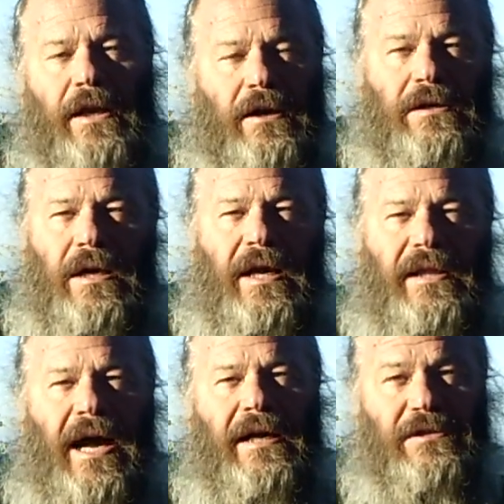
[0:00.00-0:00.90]
you know
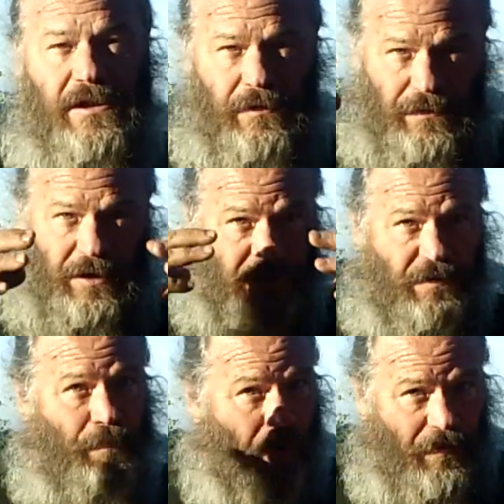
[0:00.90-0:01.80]
that you
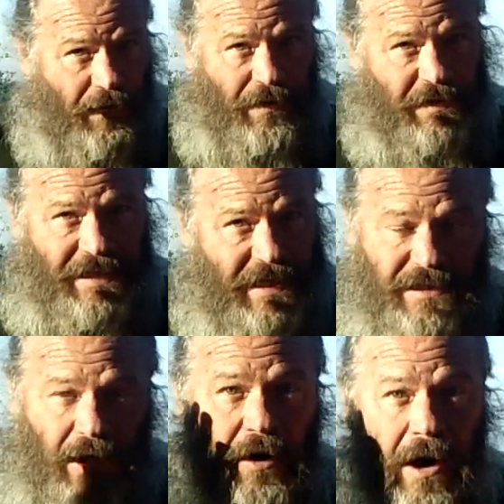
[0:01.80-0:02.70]
those both of those
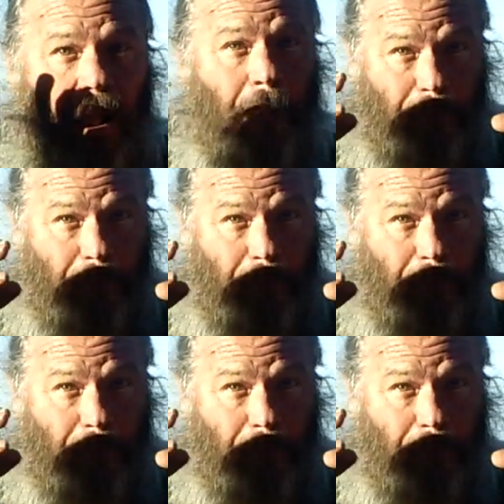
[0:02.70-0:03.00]
things are